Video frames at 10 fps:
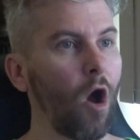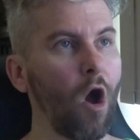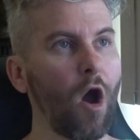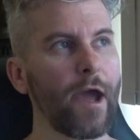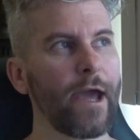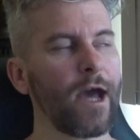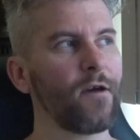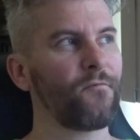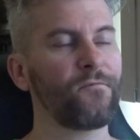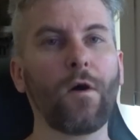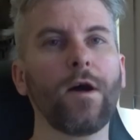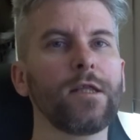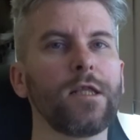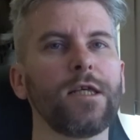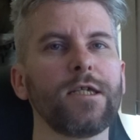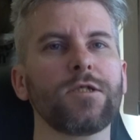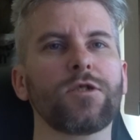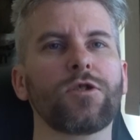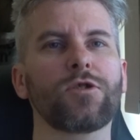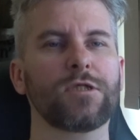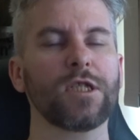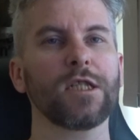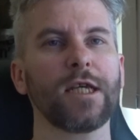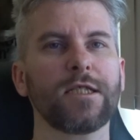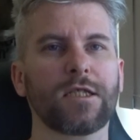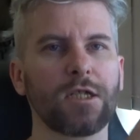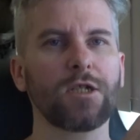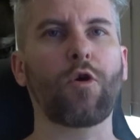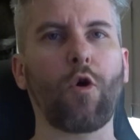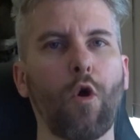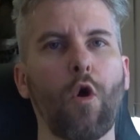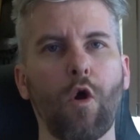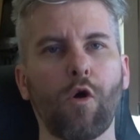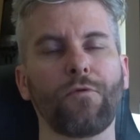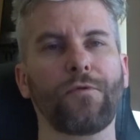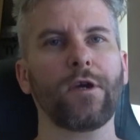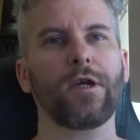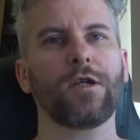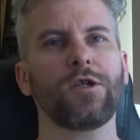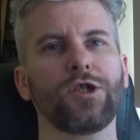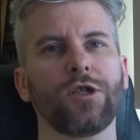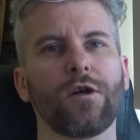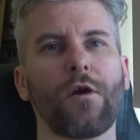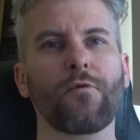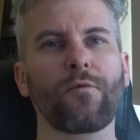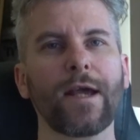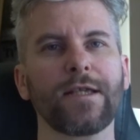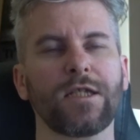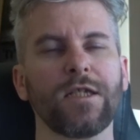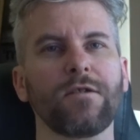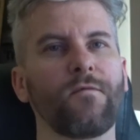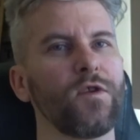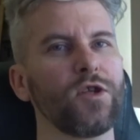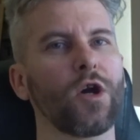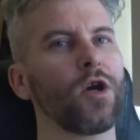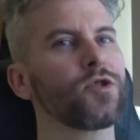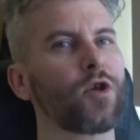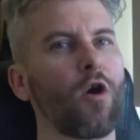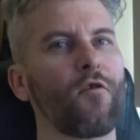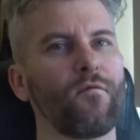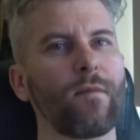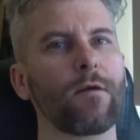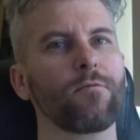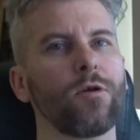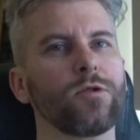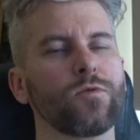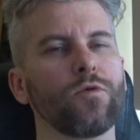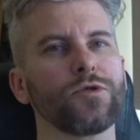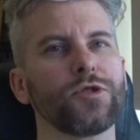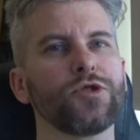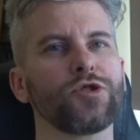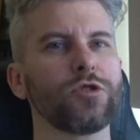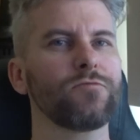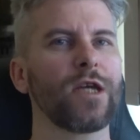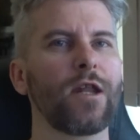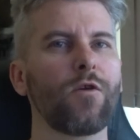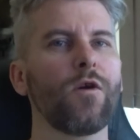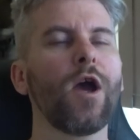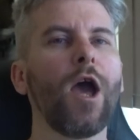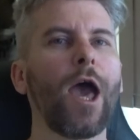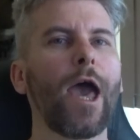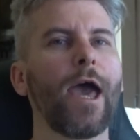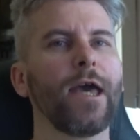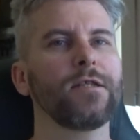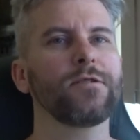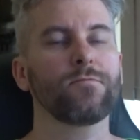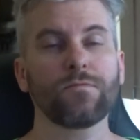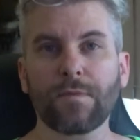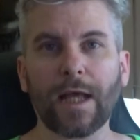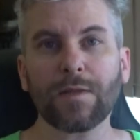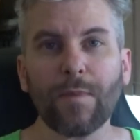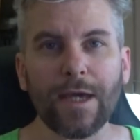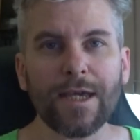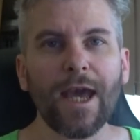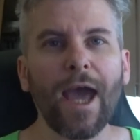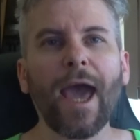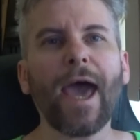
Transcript: I have finally deleted all the racing videos off Matt Roseworne's YouTube channel, and that's me.